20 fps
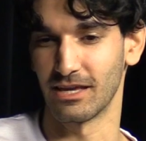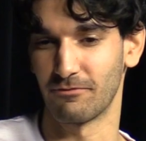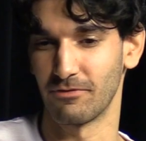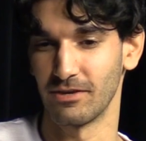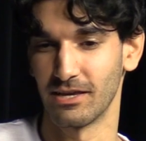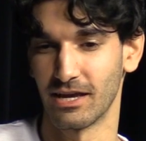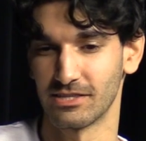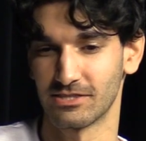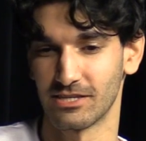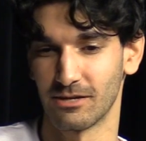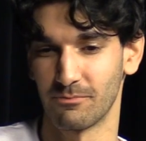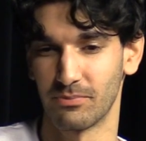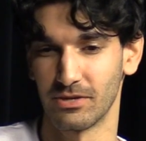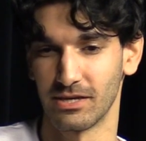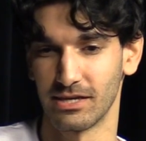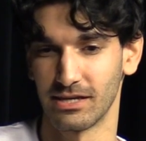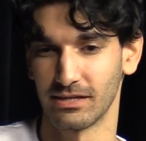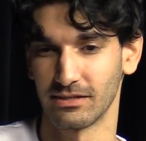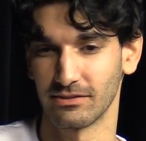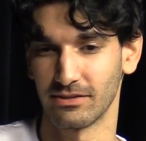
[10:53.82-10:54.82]
if he ends up
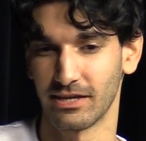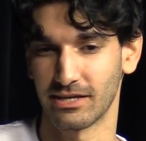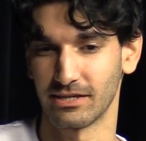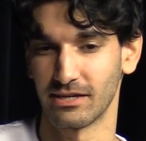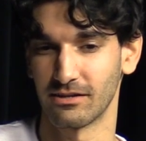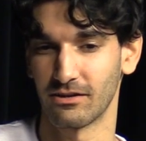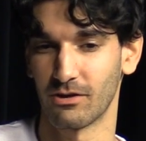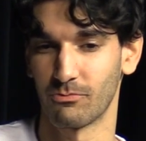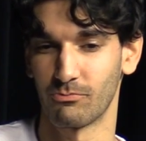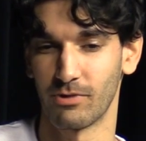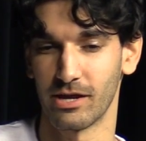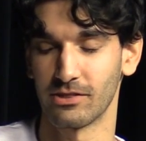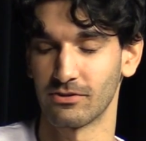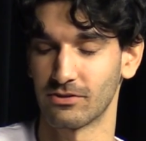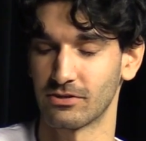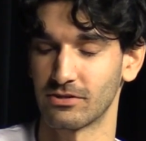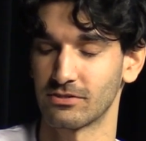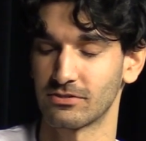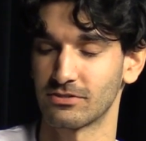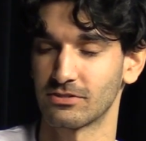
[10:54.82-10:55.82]
being like an, a
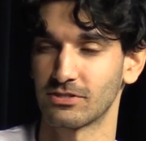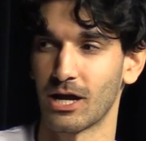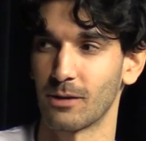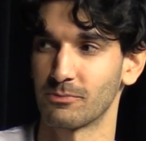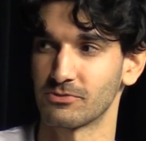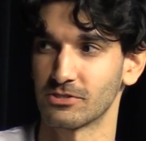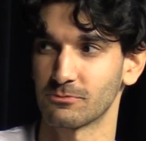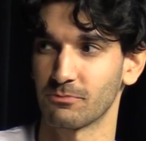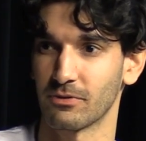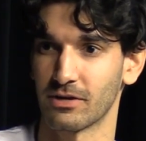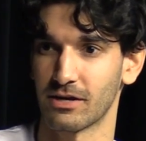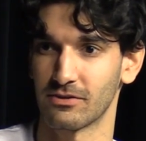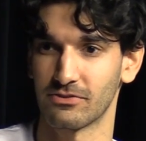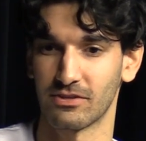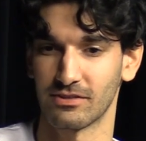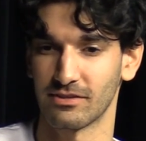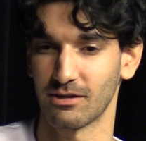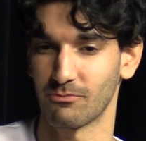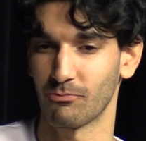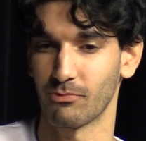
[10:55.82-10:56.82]
regular top six player,
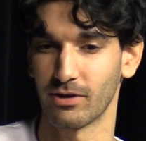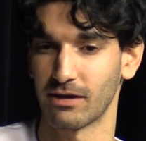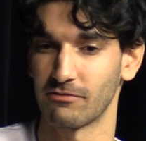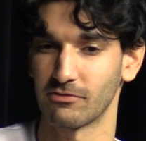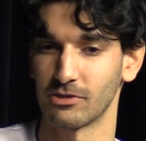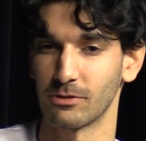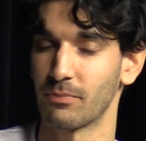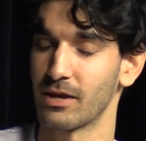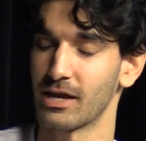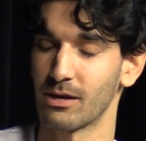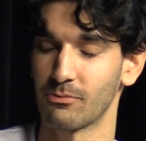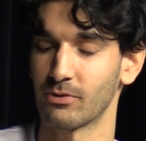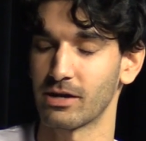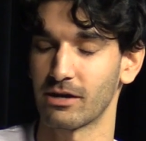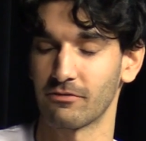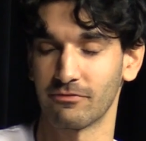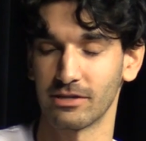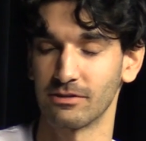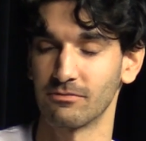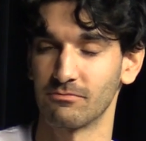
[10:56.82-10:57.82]
then like whatever you pay him,
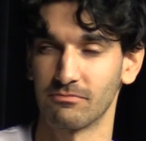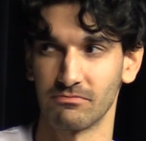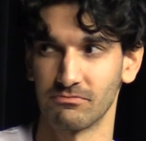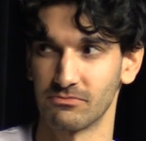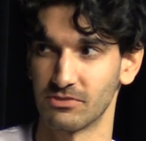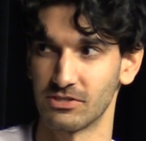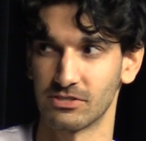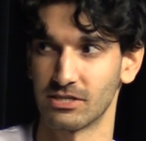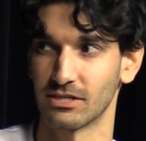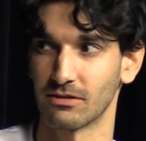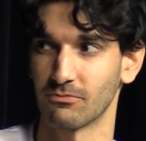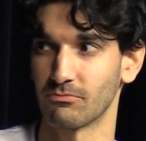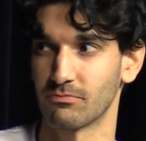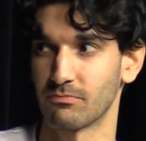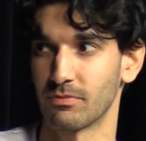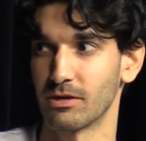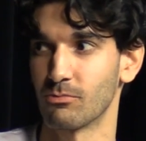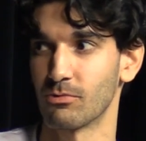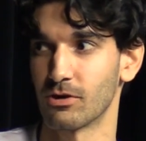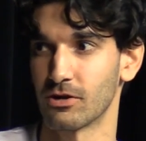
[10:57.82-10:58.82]
whatever you he's yeah
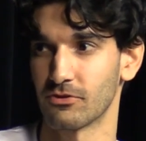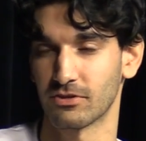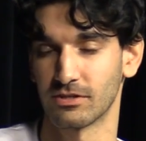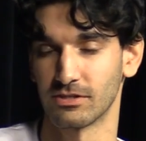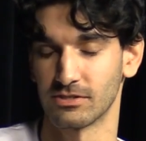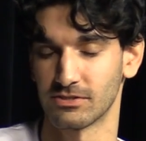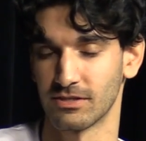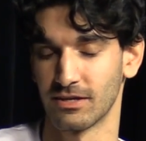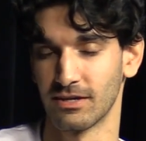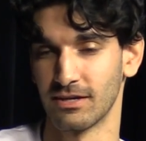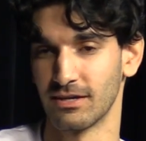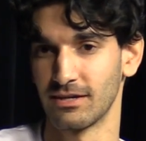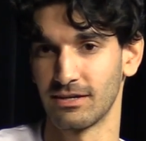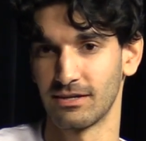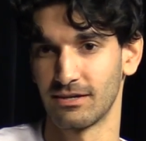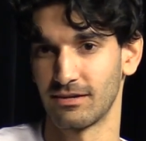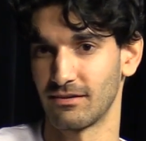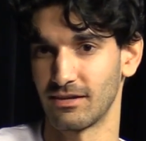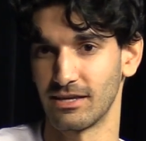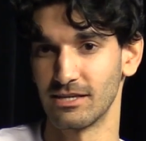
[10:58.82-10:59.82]
be worth because
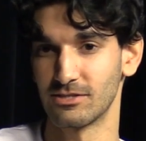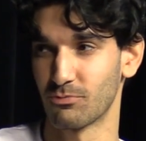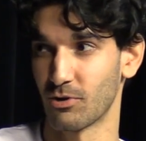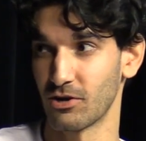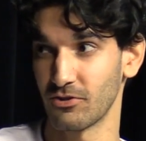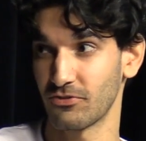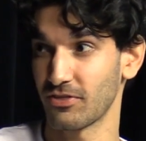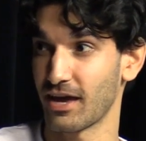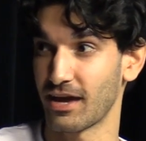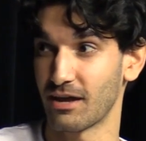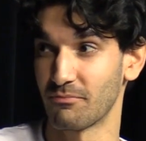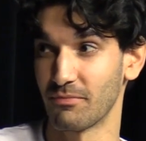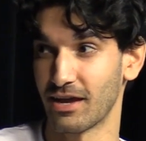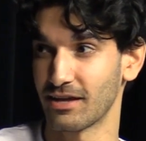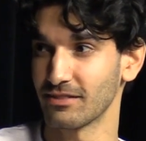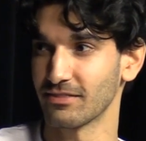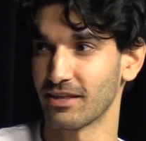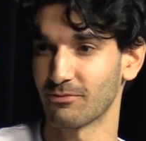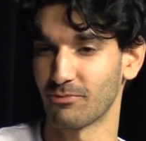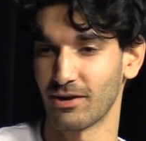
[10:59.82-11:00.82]
he's worth that
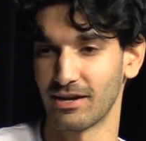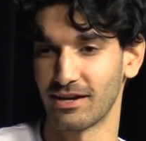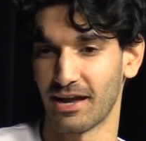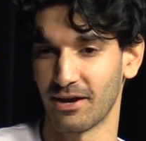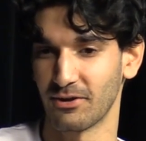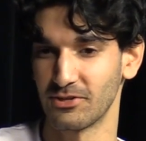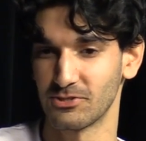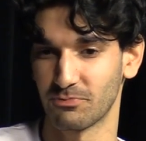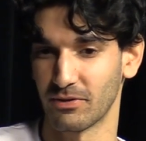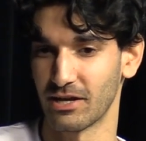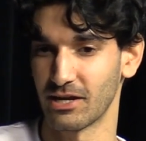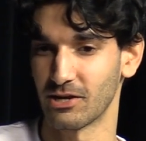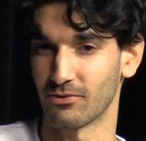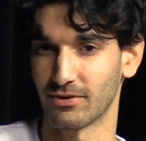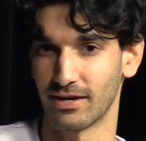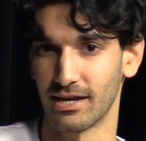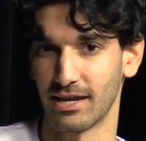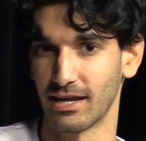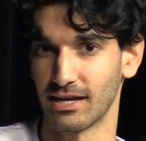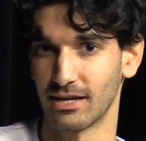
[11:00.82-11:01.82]
man. Like right now he's playing
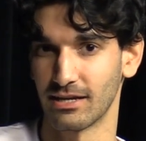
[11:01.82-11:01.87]
great